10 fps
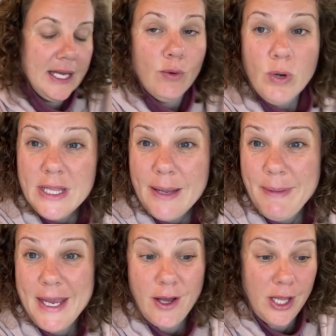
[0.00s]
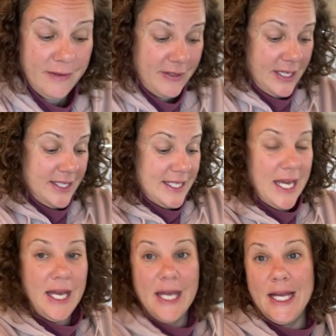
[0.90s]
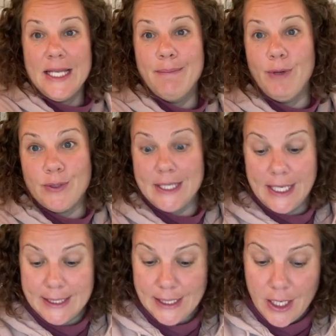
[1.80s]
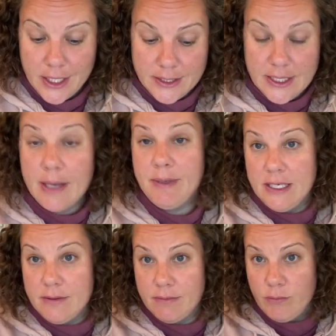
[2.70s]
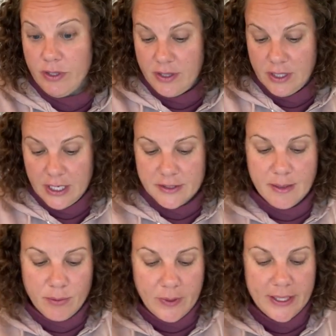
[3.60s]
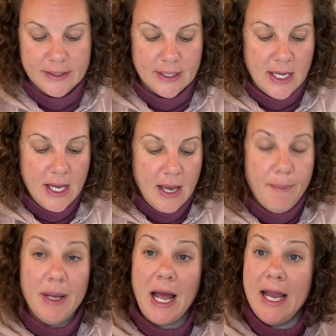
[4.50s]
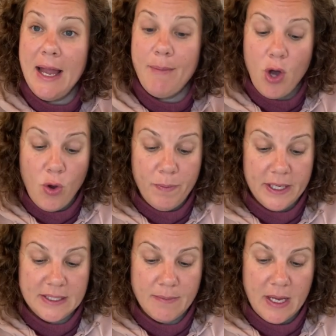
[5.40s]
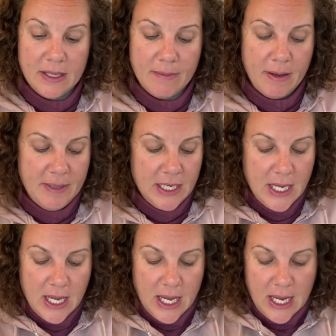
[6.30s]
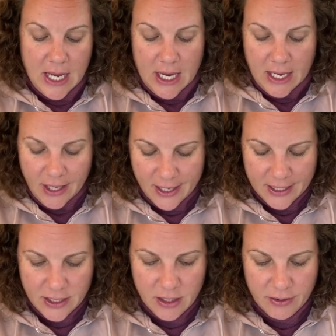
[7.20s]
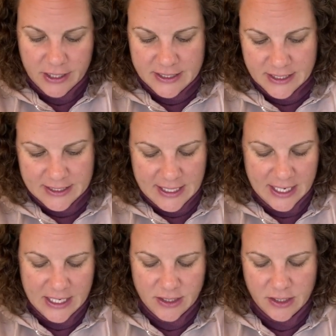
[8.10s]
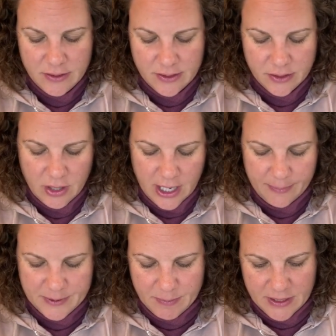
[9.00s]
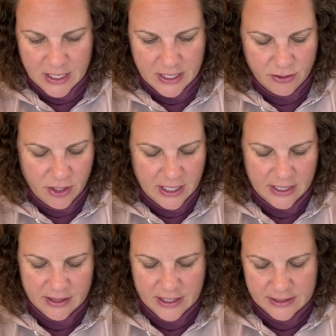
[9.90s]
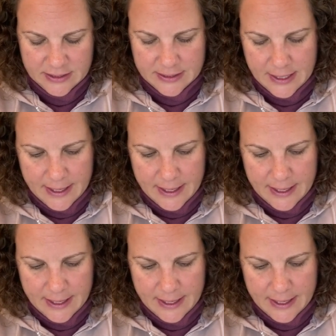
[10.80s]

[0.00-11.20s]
Will I make all of these? Most likely not. I mean, within the next couple of weeks. But I am hoping to make them. I mean, you know, it's exciting to use the scraps, but then I look at this